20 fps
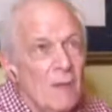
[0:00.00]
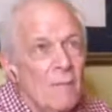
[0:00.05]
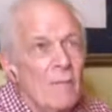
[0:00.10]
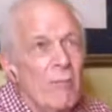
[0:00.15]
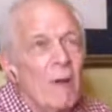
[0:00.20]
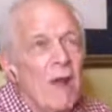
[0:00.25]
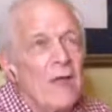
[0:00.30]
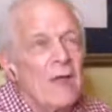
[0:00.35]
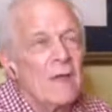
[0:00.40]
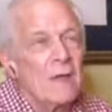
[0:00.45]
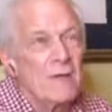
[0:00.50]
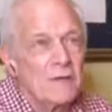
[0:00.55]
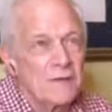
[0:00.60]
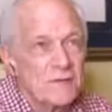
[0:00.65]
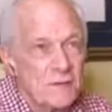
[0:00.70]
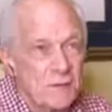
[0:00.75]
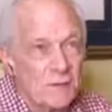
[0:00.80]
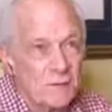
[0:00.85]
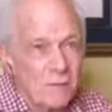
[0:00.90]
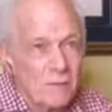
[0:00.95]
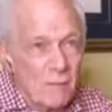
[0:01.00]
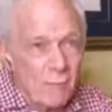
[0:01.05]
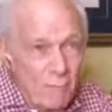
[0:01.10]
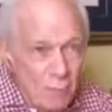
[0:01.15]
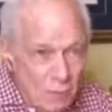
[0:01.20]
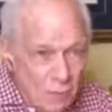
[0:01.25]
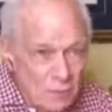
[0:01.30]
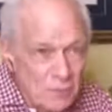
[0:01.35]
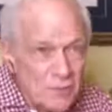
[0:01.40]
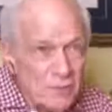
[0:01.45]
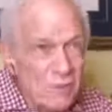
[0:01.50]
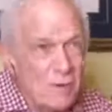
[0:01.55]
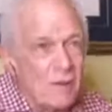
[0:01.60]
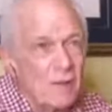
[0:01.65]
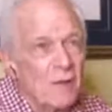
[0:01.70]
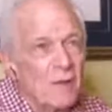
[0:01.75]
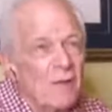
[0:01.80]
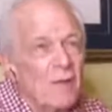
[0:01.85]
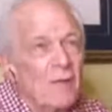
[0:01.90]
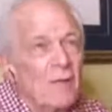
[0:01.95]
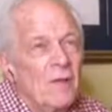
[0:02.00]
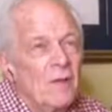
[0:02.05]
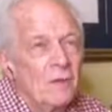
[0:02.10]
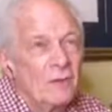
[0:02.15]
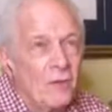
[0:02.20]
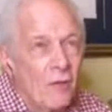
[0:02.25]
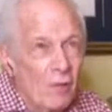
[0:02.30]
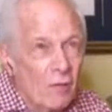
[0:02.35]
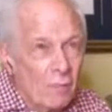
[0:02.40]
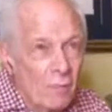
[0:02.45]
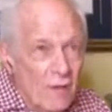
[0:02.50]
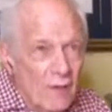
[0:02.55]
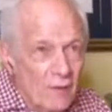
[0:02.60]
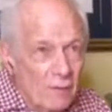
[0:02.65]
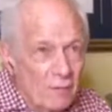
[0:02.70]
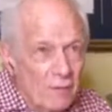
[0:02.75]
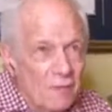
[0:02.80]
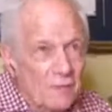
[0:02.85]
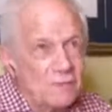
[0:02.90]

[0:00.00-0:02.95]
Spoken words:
Brian is a composer, a songwriter,